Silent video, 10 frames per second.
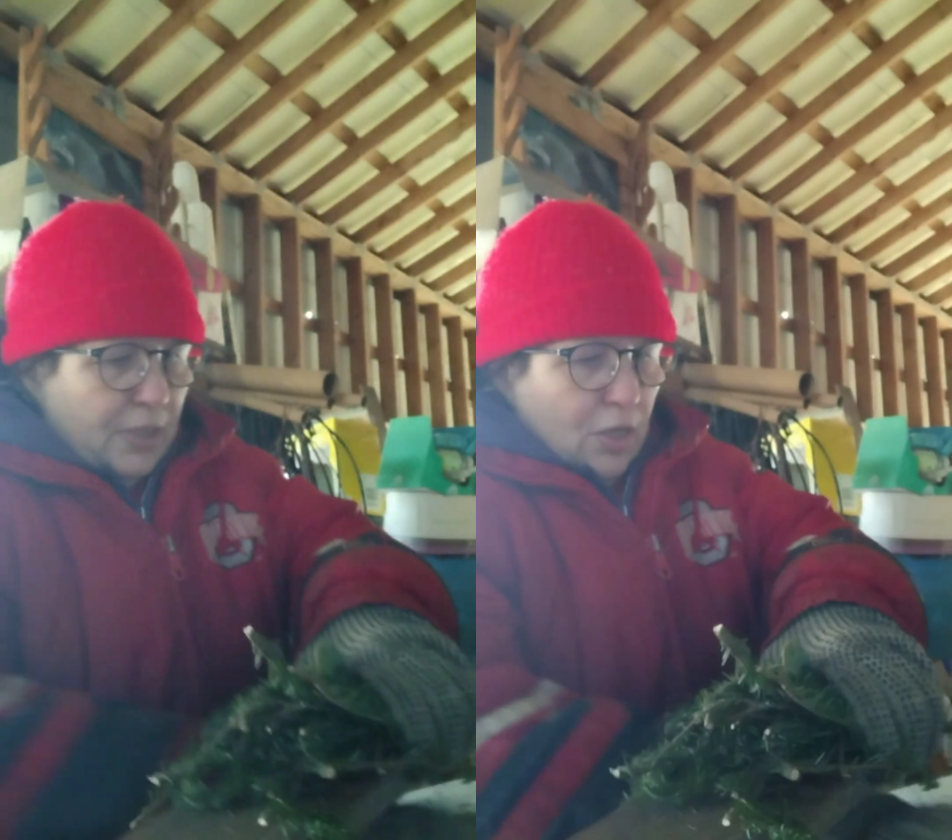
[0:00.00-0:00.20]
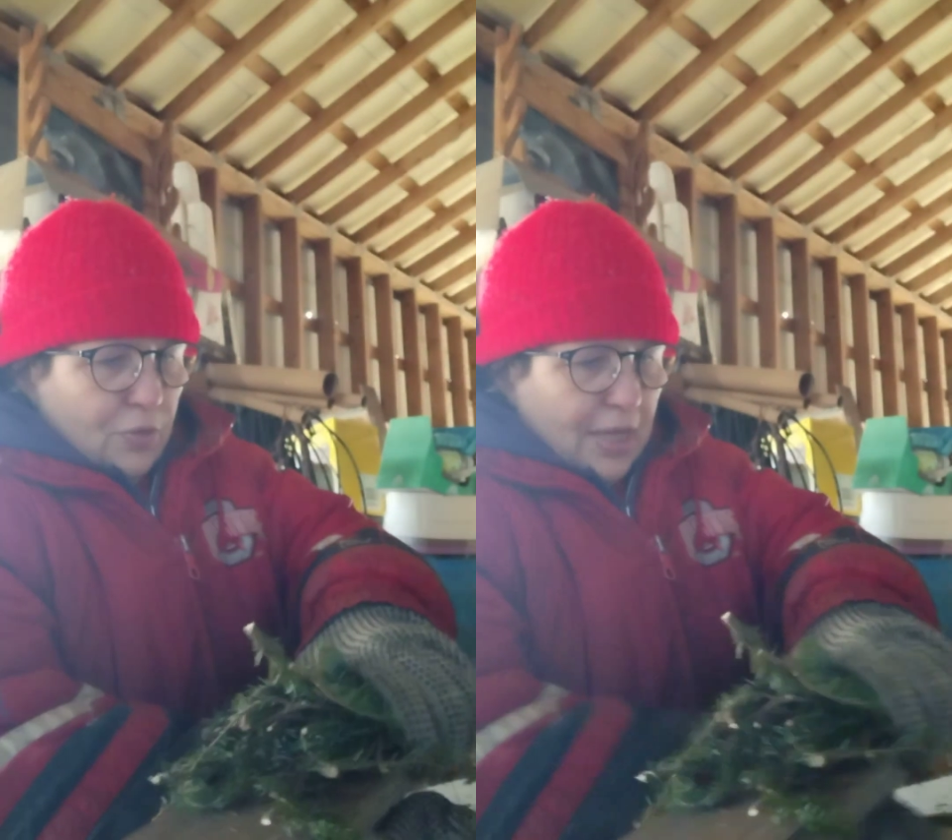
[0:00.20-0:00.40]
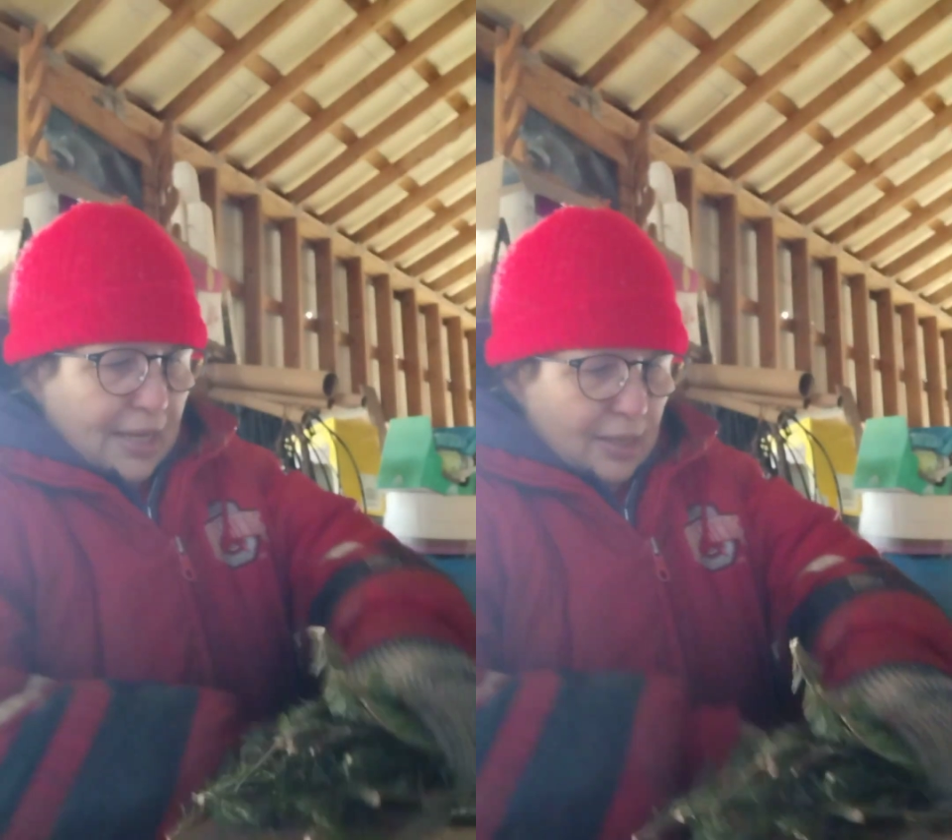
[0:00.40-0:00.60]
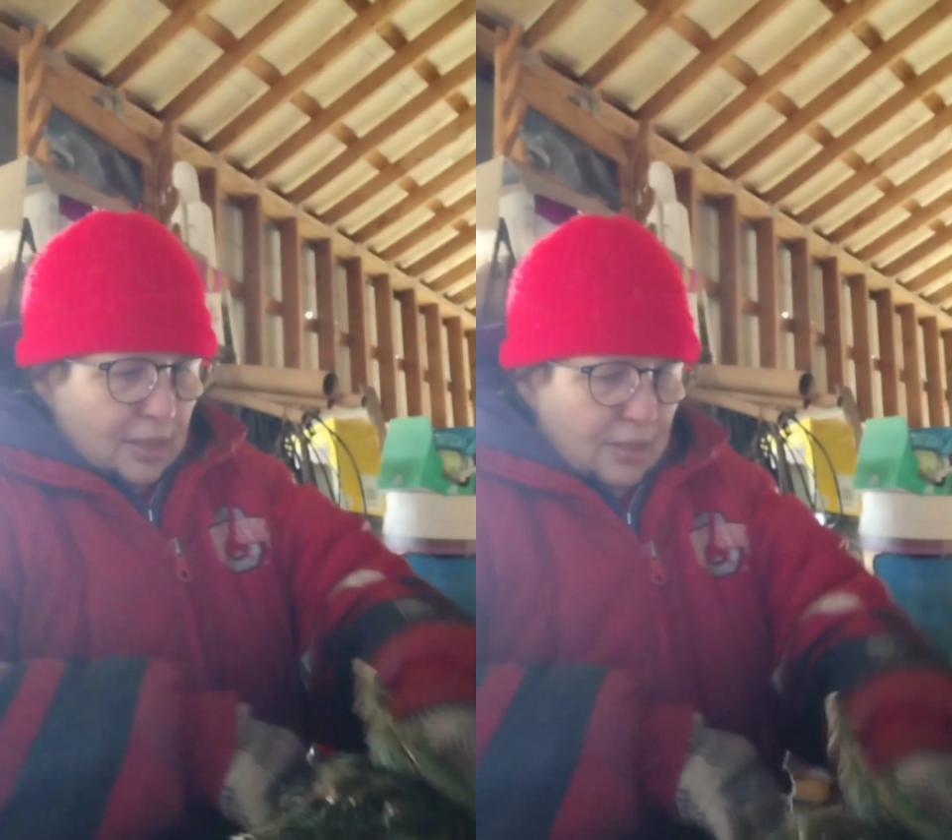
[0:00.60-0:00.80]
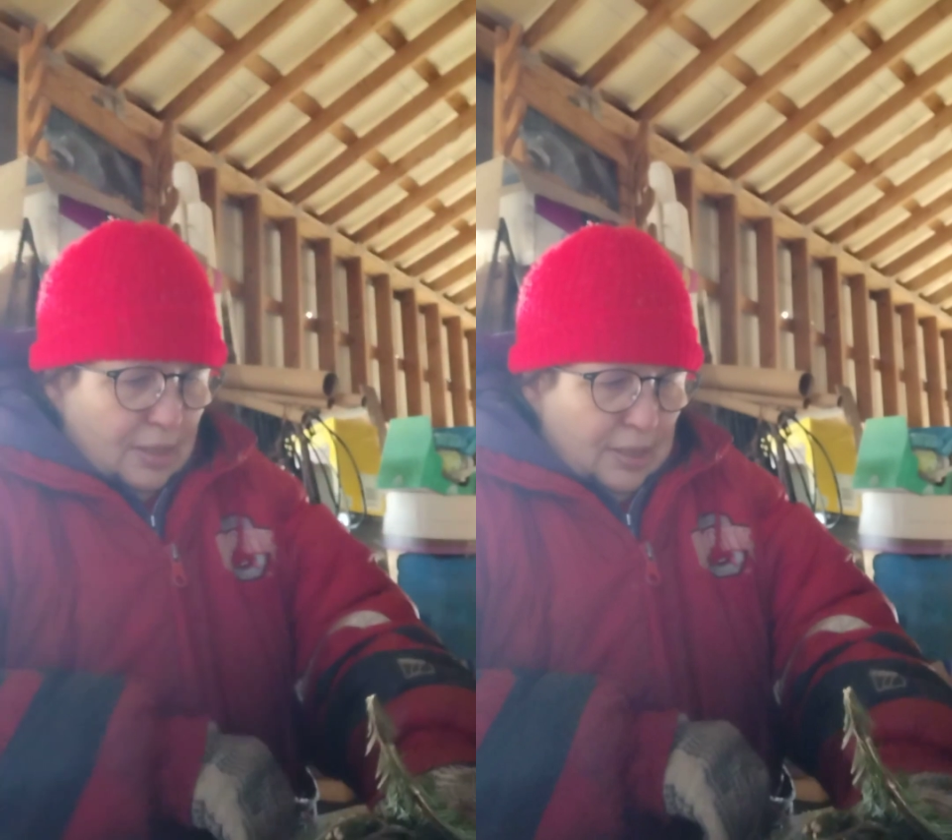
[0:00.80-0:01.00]
Okay.
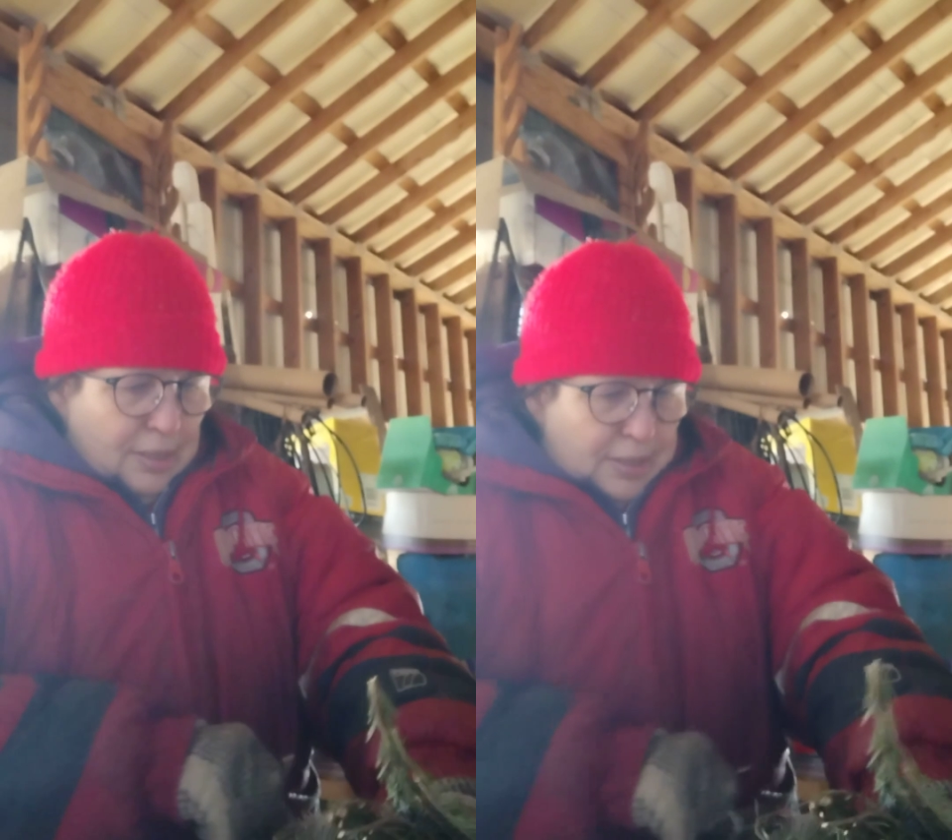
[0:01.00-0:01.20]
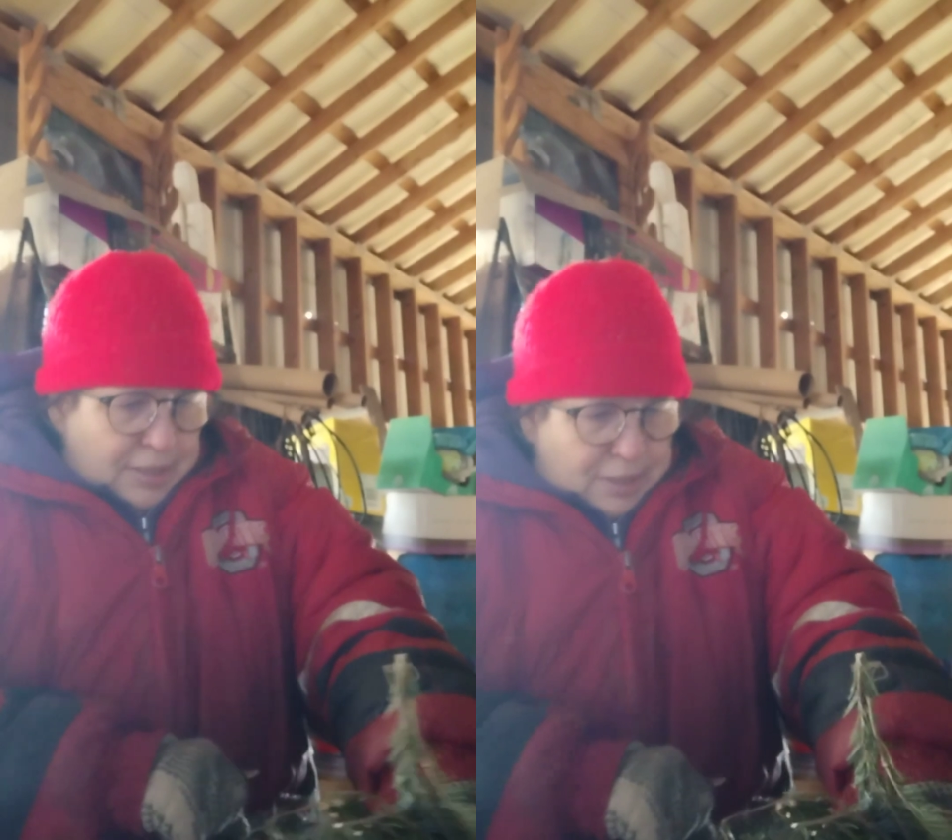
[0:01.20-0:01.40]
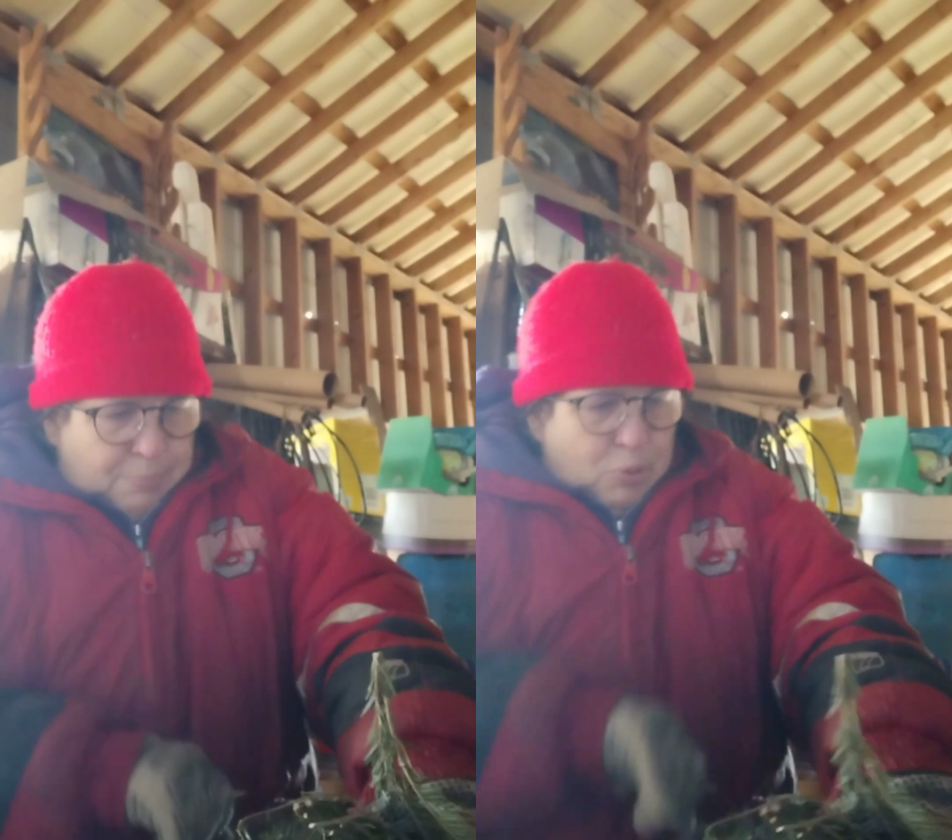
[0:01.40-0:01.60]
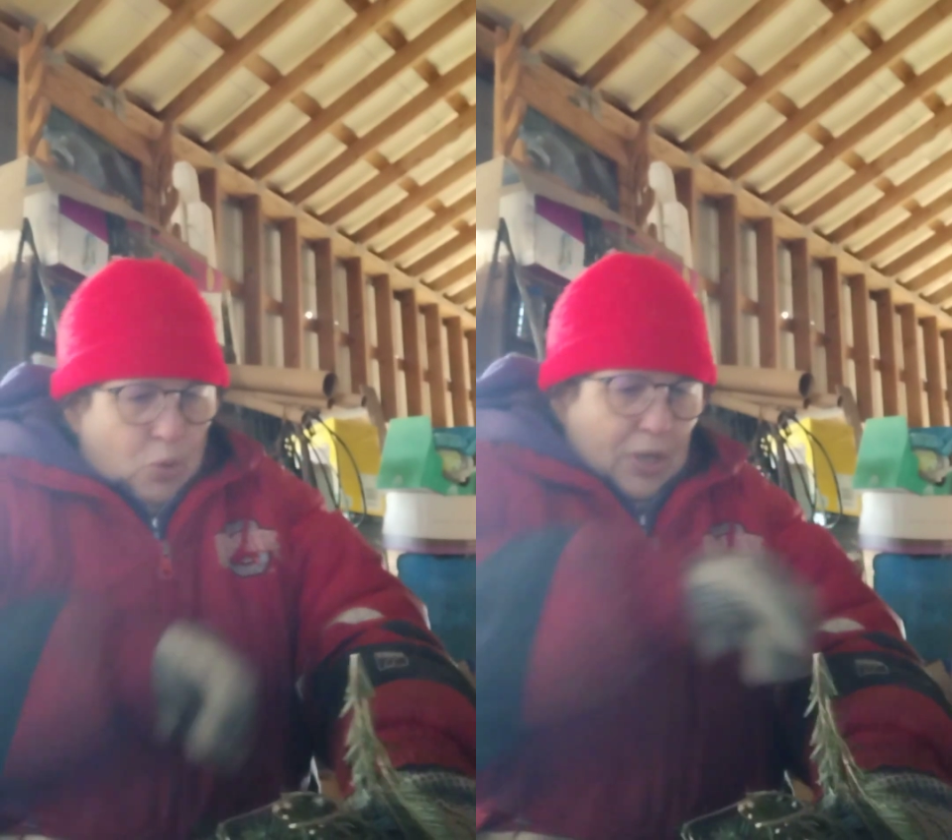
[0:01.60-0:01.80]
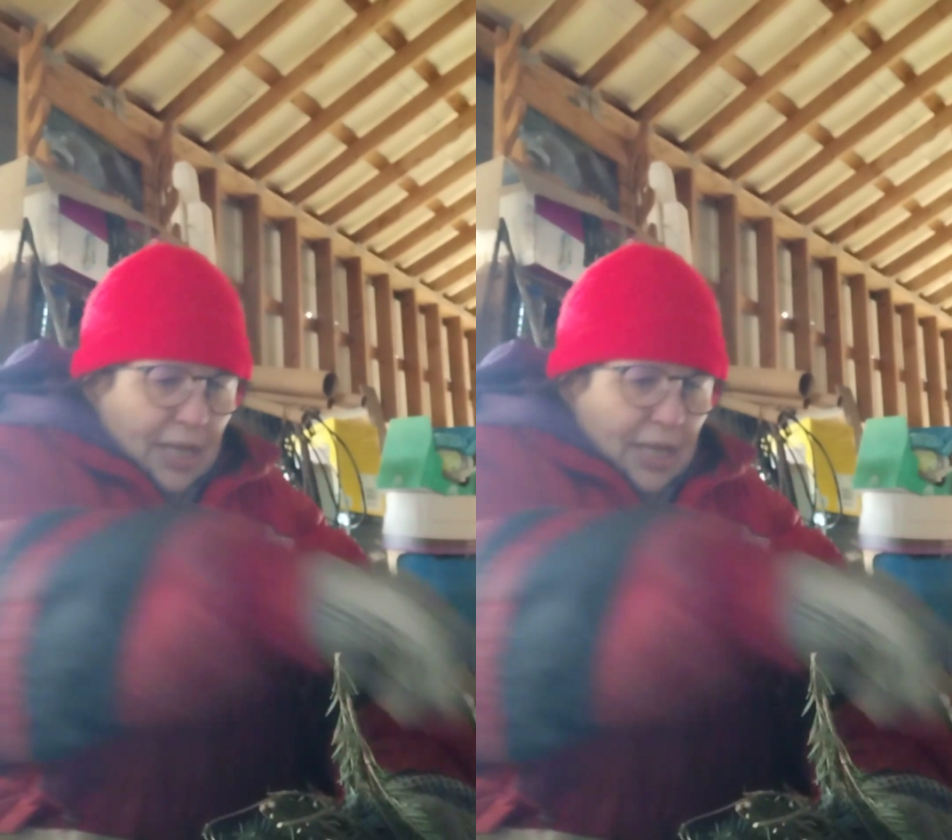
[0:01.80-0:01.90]
Pull